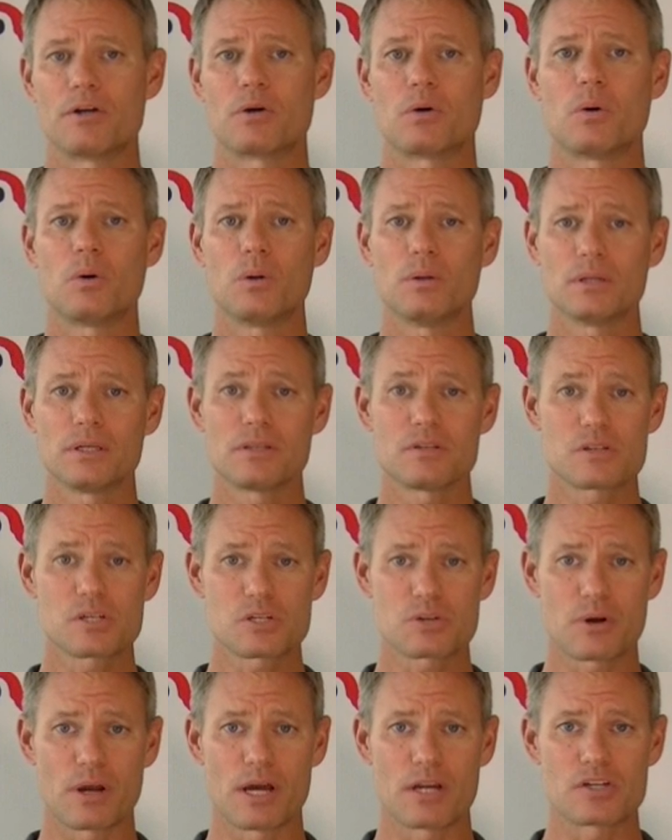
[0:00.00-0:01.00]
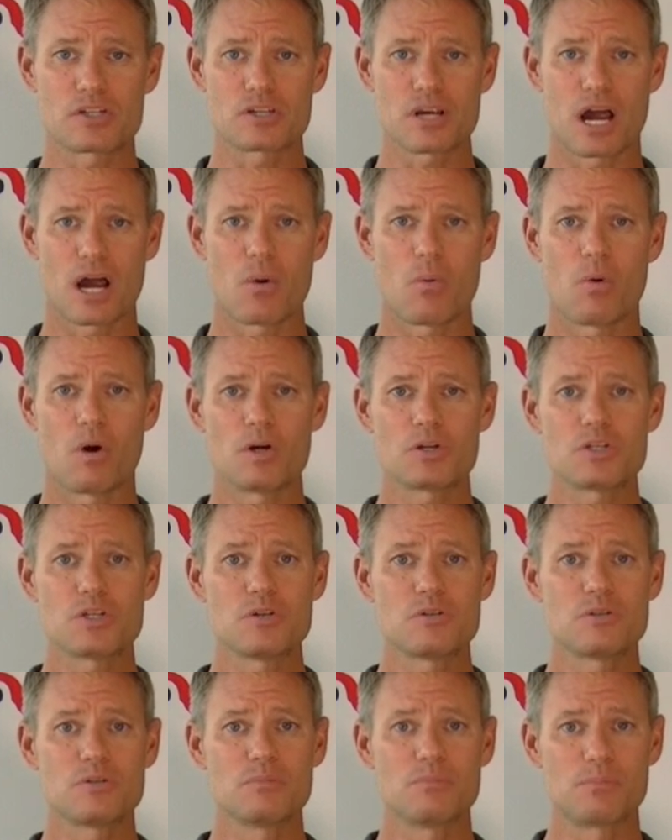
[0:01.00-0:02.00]
you're holding the stretch, I want
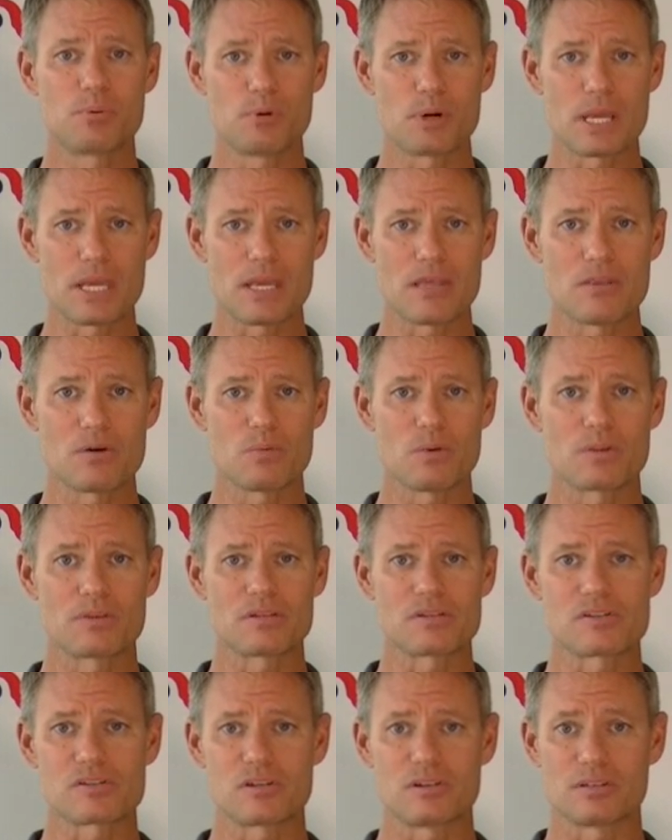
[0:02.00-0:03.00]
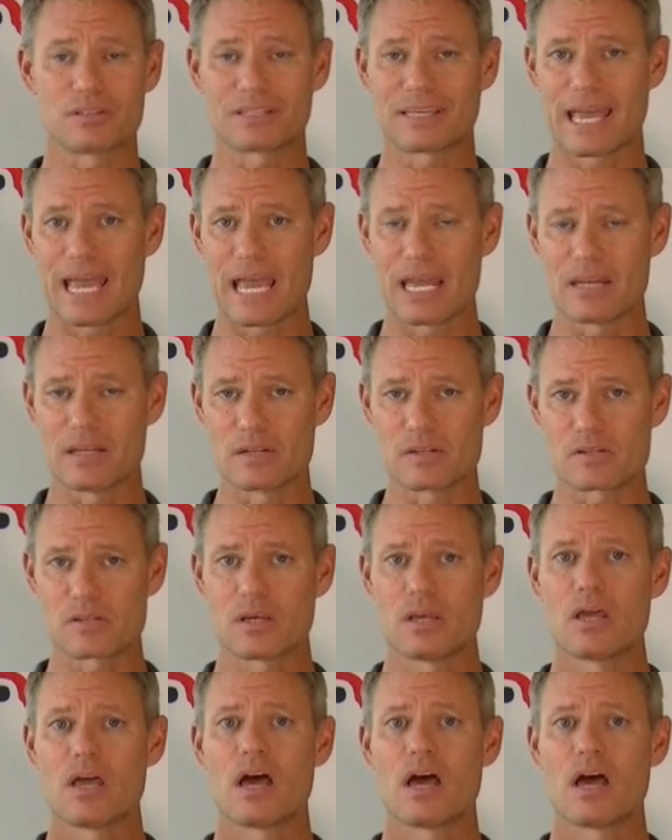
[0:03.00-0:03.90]
you to breathe with a certain cadence.